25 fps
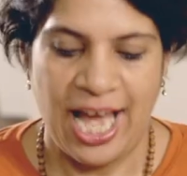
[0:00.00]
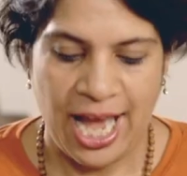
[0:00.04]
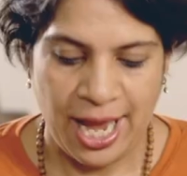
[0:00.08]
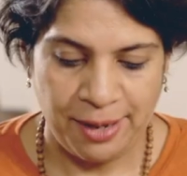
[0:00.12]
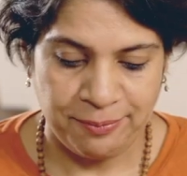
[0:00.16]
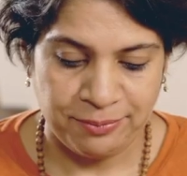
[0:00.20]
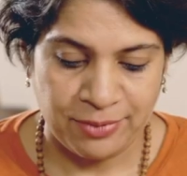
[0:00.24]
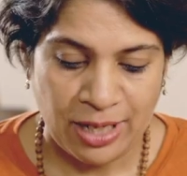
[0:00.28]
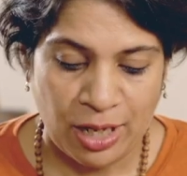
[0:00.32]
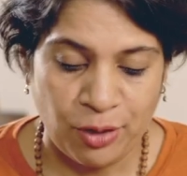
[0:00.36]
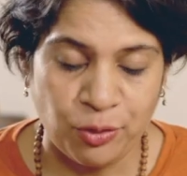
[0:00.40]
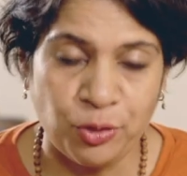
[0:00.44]

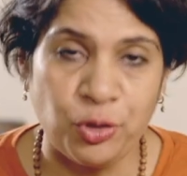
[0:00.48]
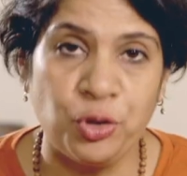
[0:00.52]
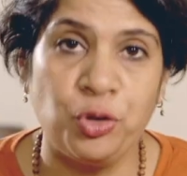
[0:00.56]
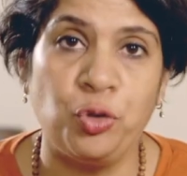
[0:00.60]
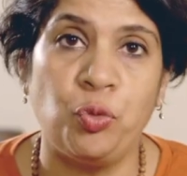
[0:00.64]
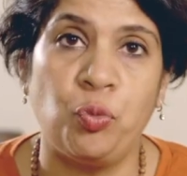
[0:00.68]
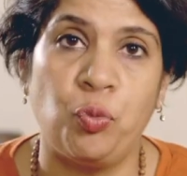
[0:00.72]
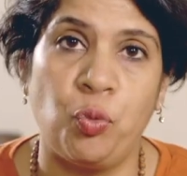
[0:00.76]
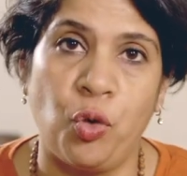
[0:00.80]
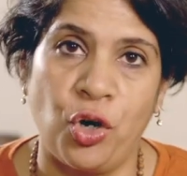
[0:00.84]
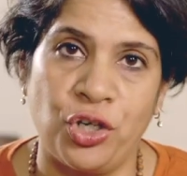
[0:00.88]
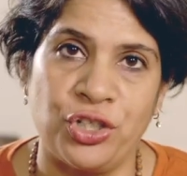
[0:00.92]
I'm now going
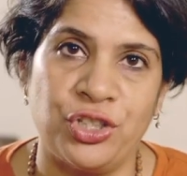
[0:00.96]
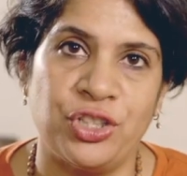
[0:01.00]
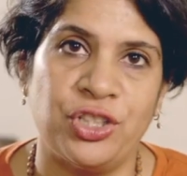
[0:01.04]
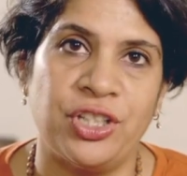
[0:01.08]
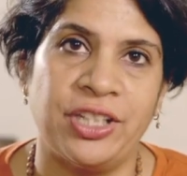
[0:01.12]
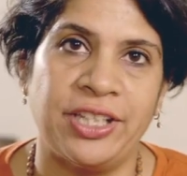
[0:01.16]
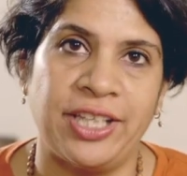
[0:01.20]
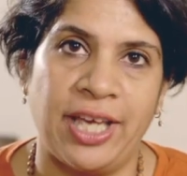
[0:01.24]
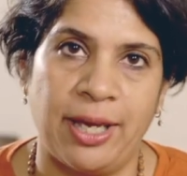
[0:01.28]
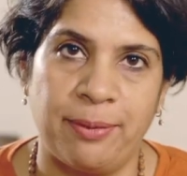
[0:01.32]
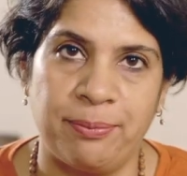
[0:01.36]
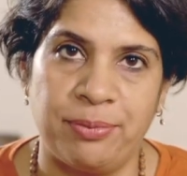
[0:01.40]
to wash
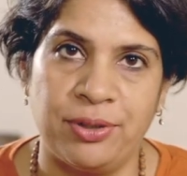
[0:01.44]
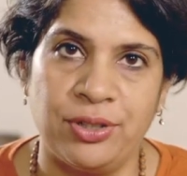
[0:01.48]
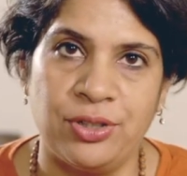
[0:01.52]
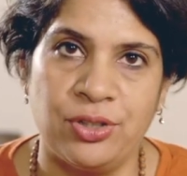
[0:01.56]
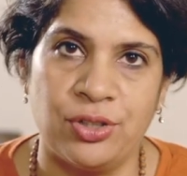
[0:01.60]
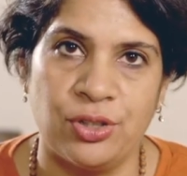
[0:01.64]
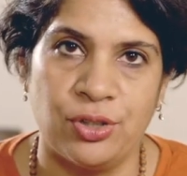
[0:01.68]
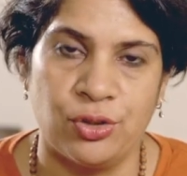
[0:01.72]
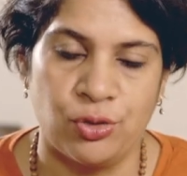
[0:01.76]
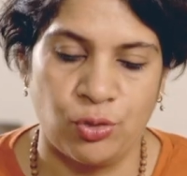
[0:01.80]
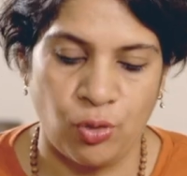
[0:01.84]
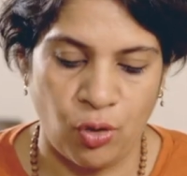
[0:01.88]
the
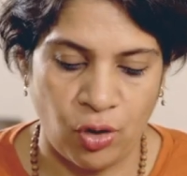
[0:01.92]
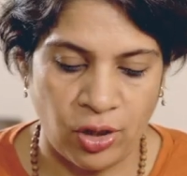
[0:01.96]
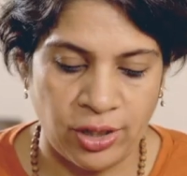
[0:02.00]
cabbage so